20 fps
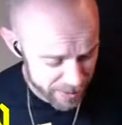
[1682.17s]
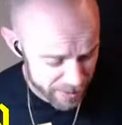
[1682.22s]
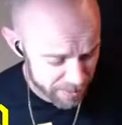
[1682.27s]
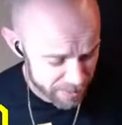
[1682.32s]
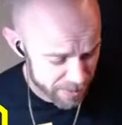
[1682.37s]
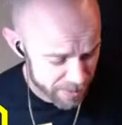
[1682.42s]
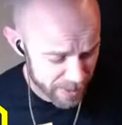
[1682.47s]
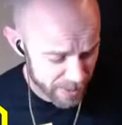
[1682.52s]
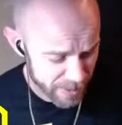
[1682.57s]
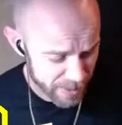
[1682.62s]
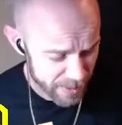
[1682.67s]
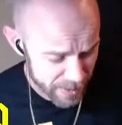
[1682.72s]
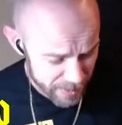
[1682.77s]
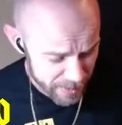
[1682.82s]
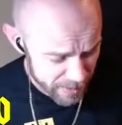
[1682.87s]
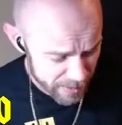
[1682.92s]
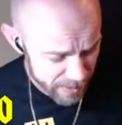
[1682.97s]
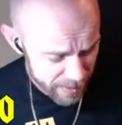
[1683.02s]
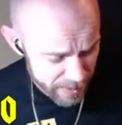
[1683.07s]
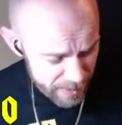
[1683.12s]
It was,
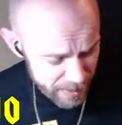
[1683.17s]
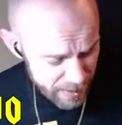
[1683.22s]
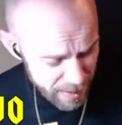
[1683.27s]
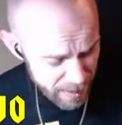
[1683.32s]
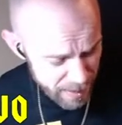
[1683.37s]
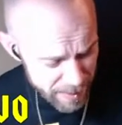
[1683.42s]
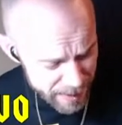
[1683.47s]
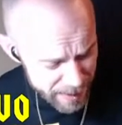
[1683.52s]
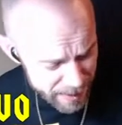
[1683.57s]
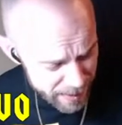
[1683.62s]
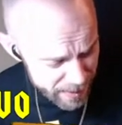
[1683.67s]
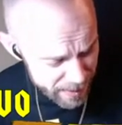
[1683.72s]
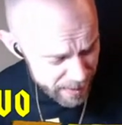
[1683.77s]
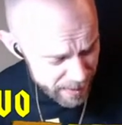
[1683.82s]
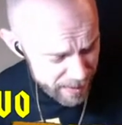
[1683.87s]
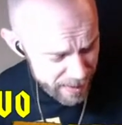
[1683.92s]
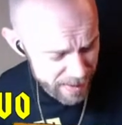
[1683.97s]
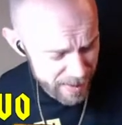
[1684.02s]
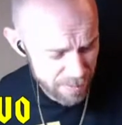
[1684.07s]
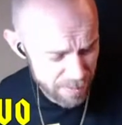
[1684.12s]
I mean,
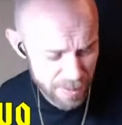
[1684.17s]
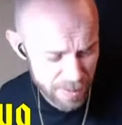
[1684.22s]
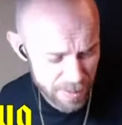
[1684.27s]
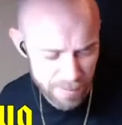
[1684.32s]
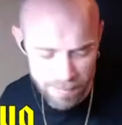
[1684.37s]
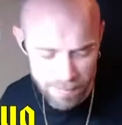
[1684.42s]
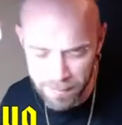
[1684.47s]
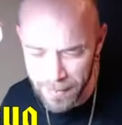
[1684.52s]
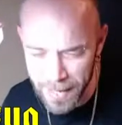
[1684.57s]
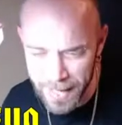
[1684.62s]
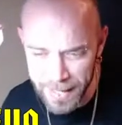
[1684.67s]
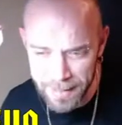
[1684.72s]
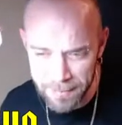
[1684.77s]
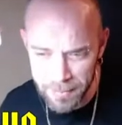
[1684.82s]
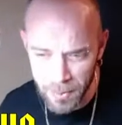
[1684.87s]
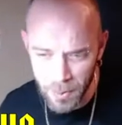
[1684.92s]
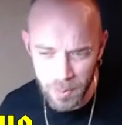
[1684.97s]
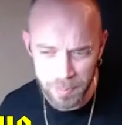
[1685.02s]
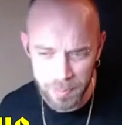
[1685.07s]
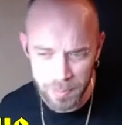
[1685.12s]
there were many
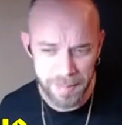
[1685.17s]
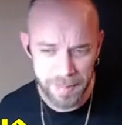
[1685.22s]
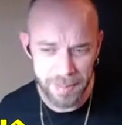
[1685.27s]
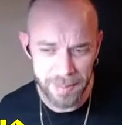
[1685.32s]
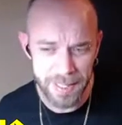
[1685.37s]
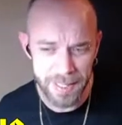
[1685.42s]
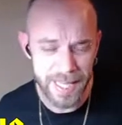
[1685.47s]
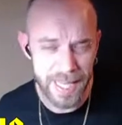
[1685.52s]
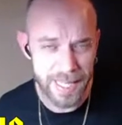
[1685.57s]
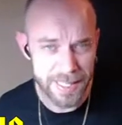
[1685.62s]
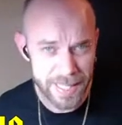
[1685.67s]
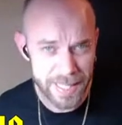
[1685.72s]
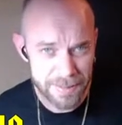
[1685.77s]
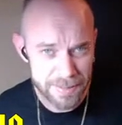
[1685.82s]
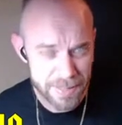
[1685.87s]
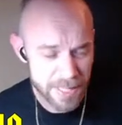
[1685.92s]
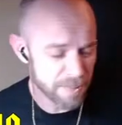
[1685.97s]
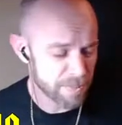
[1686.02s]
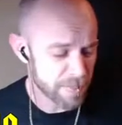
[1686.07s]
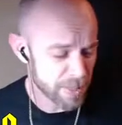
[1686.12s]
more people in that
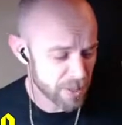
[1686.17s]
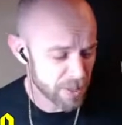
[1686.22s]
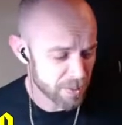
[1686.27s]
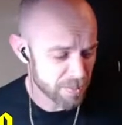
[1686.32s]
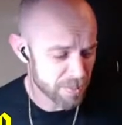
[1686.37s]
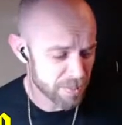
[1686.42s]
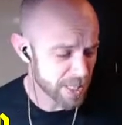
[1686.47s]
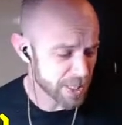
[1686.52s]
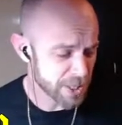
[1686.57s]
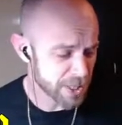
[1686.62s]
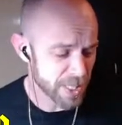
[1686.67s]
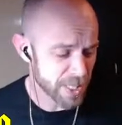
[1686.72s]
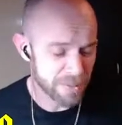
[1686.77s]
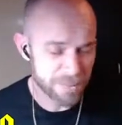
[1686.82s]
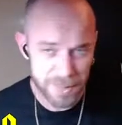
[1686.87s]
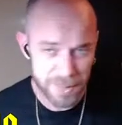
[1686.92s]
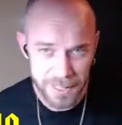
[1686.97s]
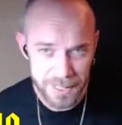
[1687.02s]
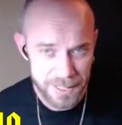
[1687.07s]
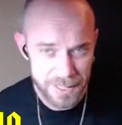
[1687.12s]
December competition up for
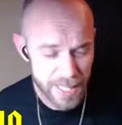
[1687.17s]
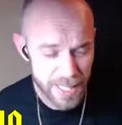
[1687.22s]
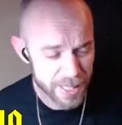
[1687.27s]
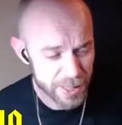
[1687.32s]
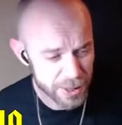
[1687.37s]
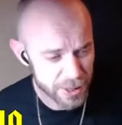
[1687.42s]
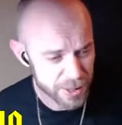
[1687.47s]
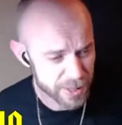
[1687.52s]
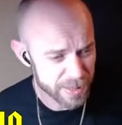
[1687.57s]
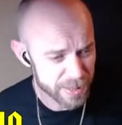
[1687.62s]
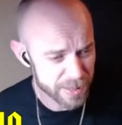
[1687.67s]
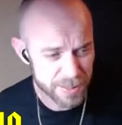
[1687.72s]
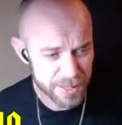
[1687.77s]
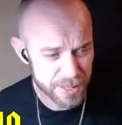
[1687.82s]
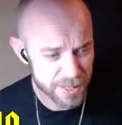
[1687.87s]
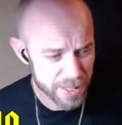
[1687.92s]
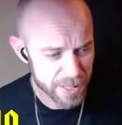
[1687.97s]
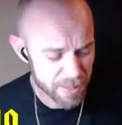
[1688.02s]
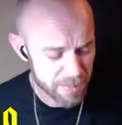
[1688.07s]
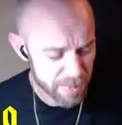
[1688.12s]
contention. There were just
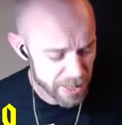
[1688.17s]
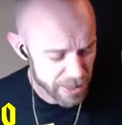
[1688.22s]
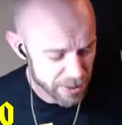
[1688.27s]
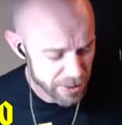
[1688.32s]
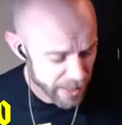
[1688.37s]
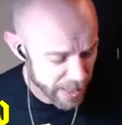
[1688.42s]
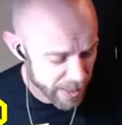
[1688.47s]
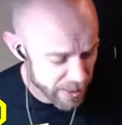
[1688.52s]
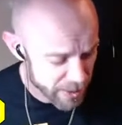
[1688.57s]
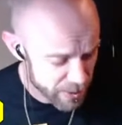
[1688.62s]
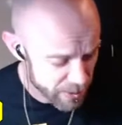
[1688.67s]
so many good entries.